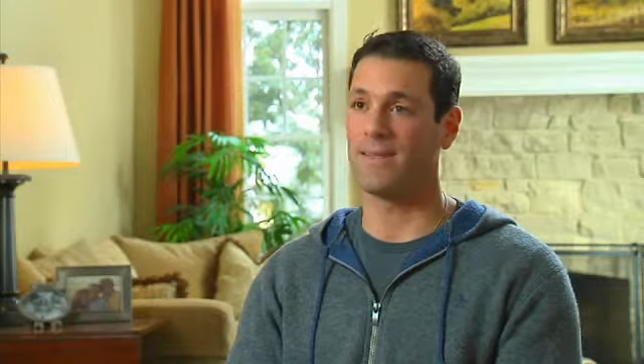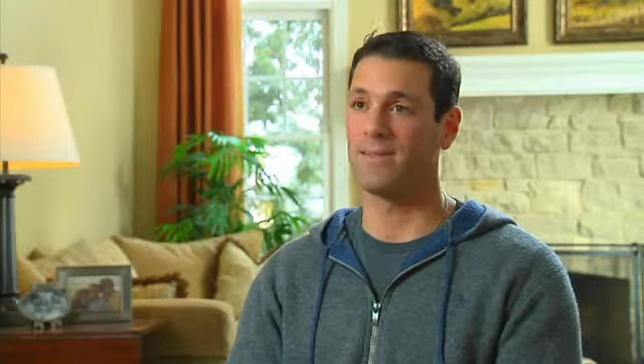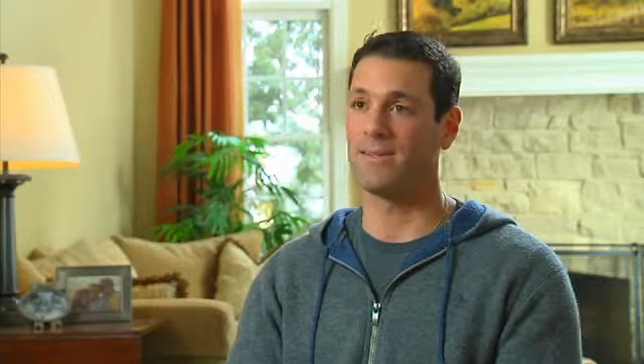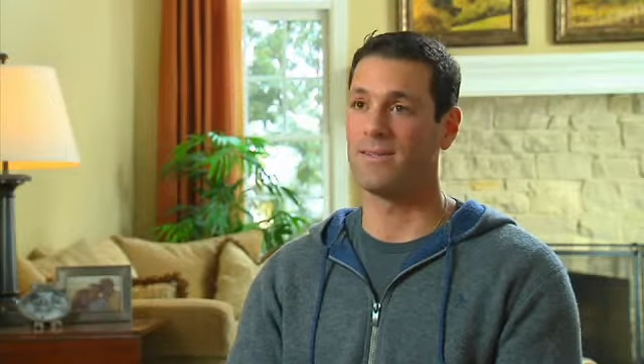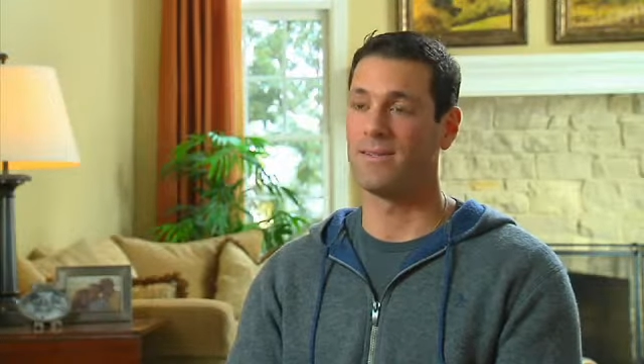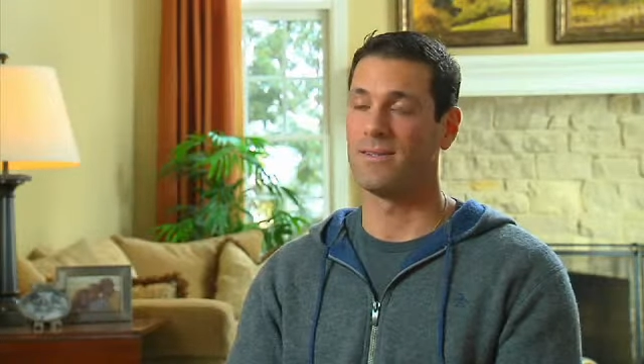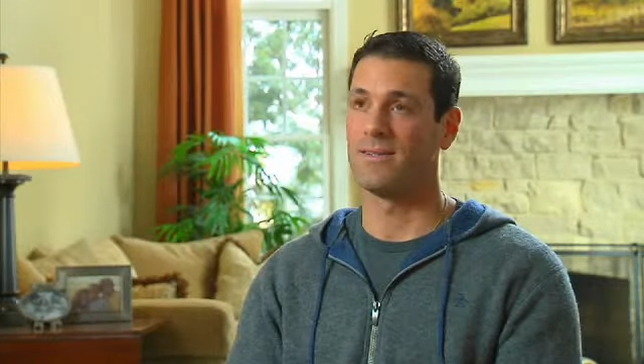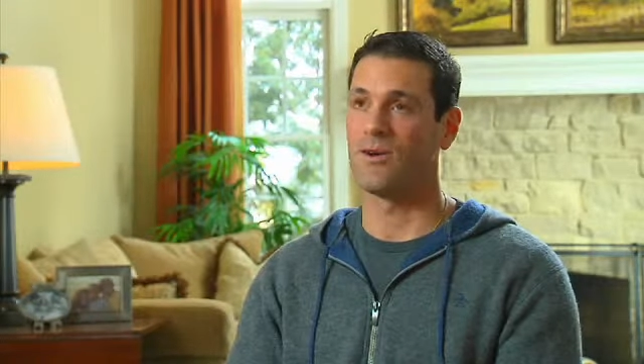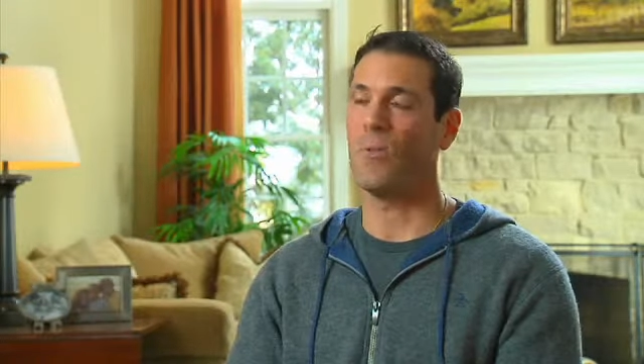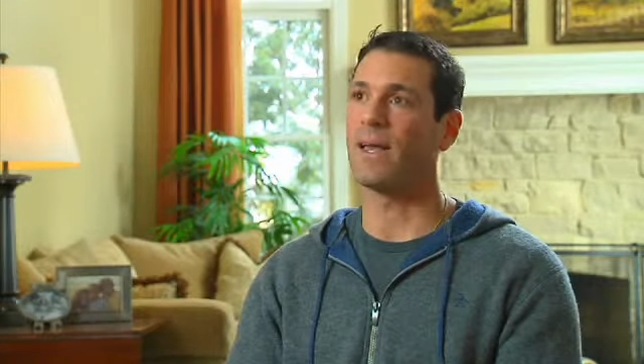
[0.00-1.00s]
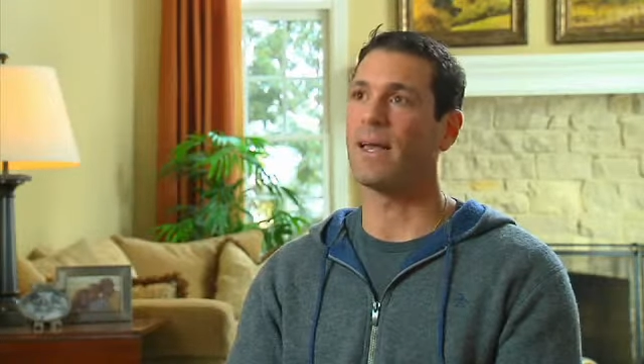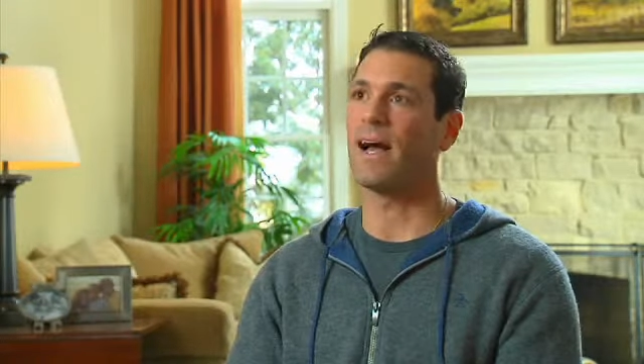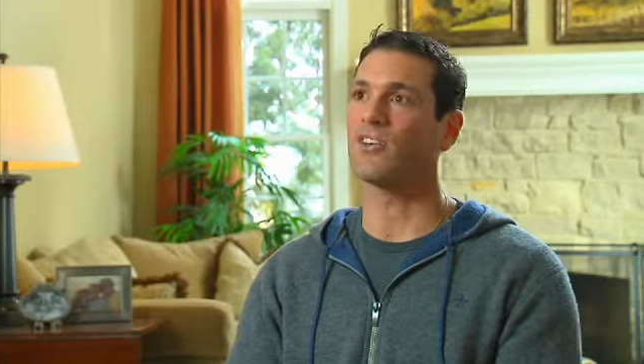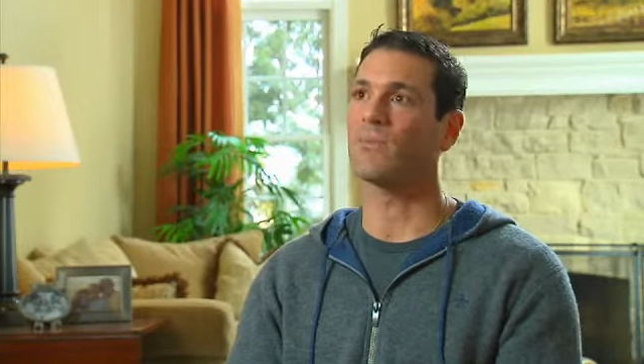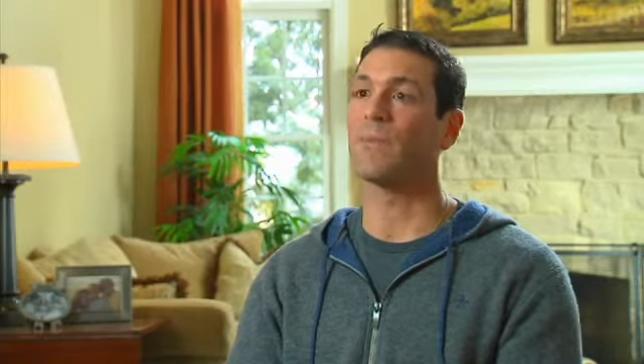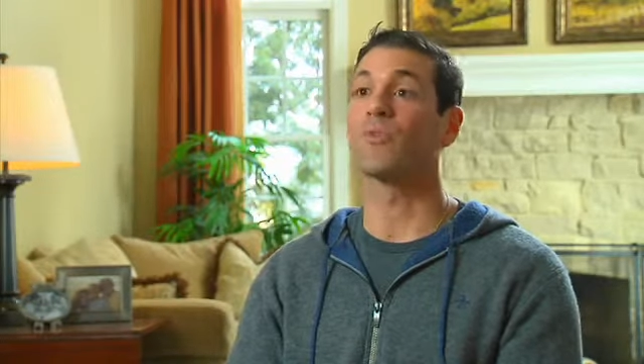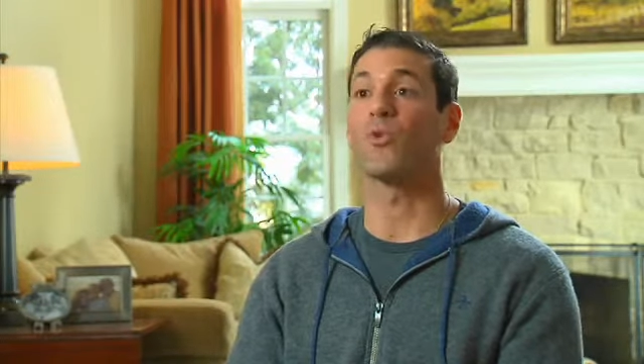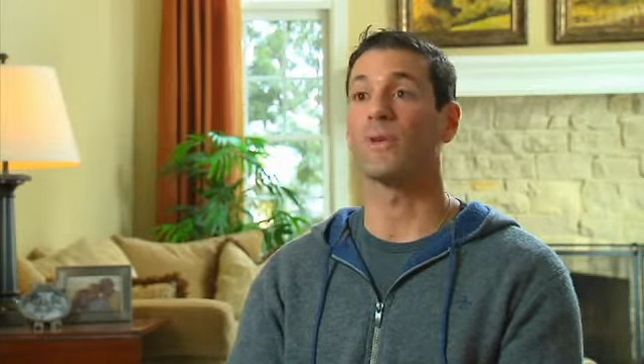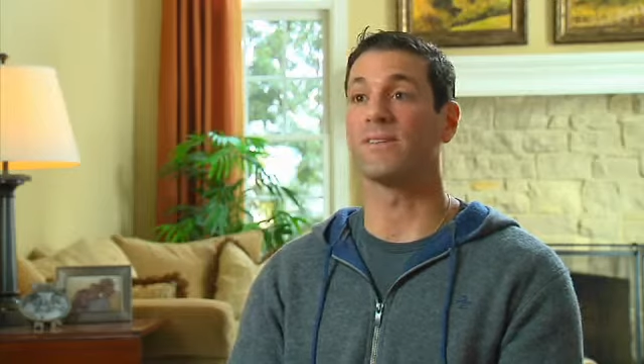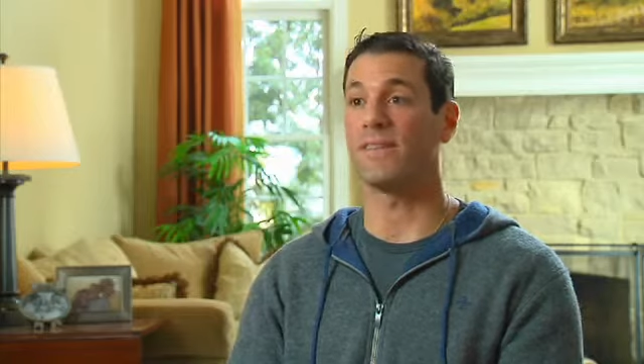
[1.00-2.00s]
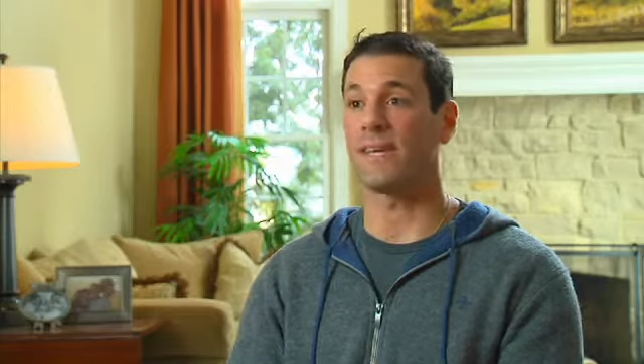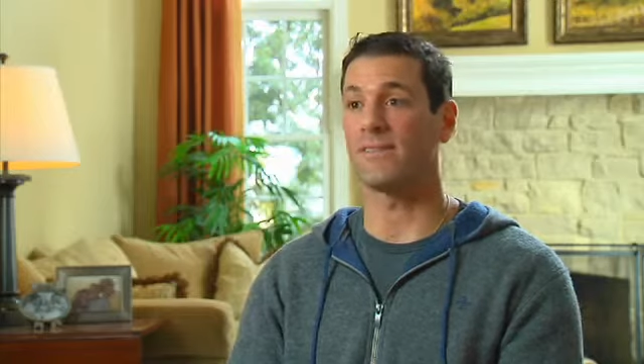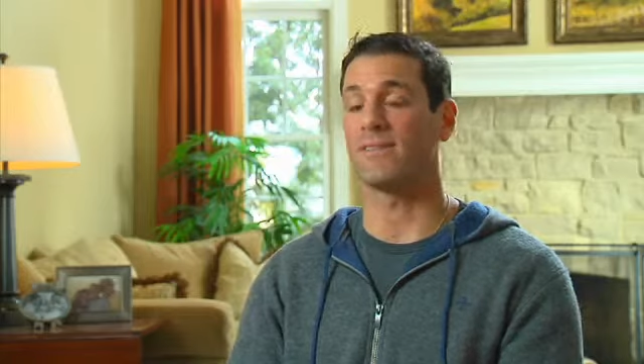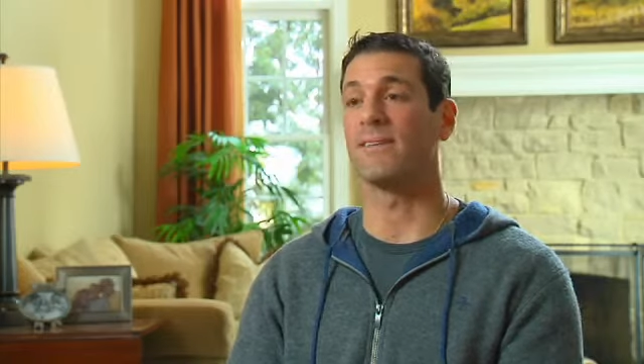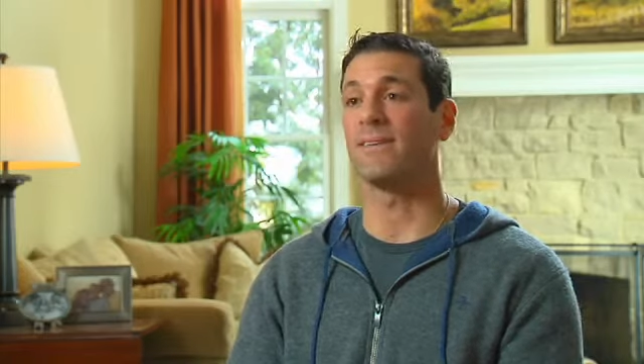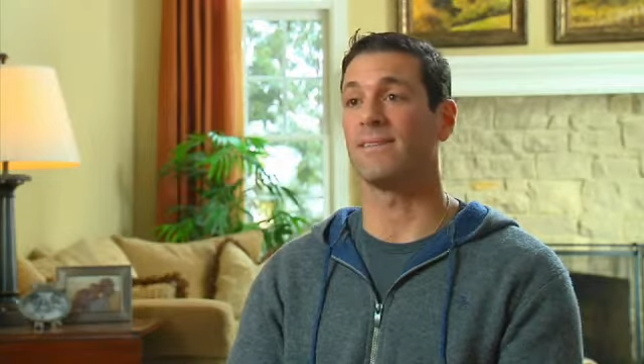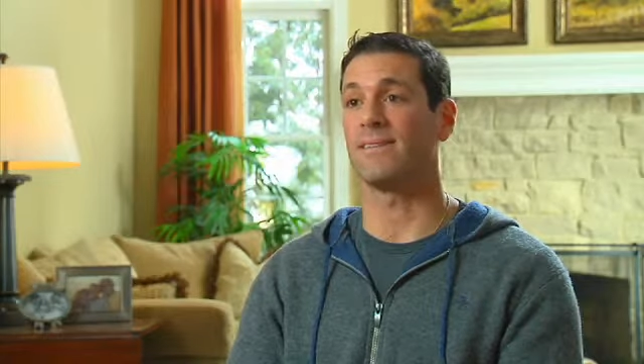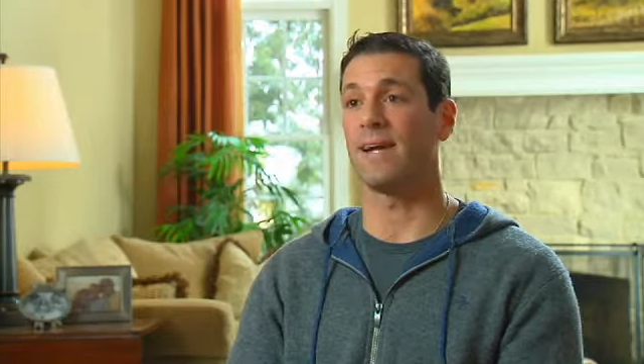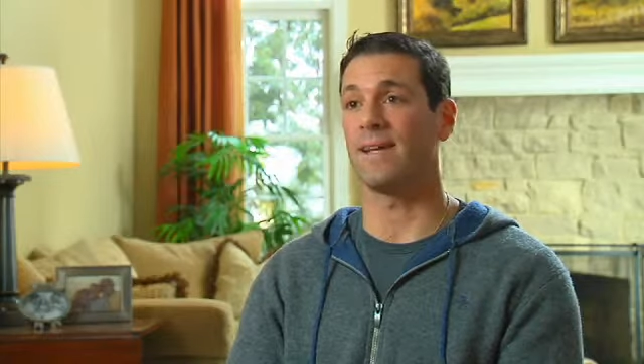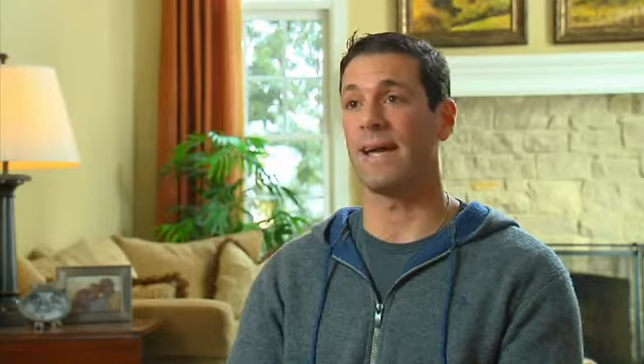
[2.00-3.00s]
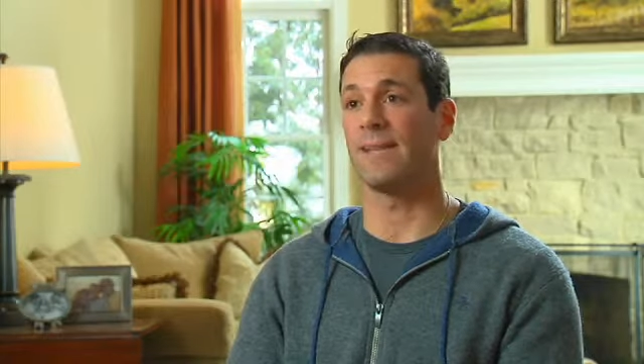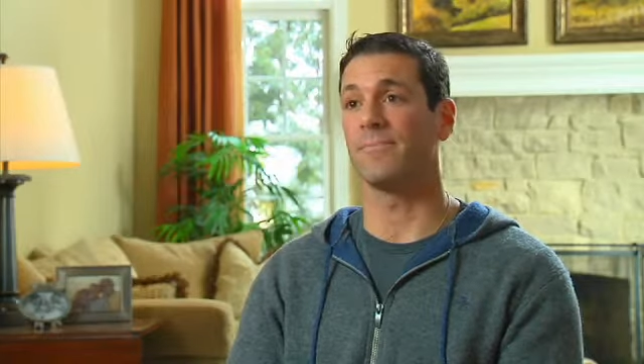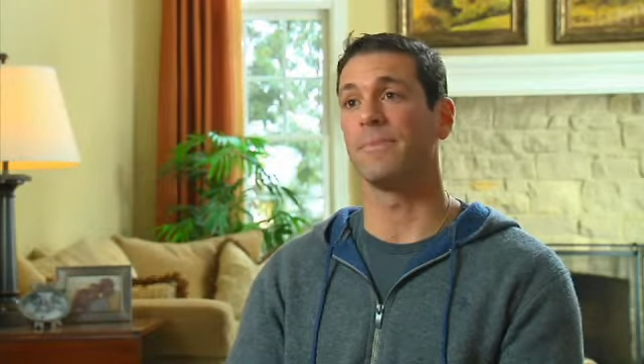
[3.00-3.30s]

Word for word: Oh my gosh, September twenty-sixth, nineteen ninety-eight.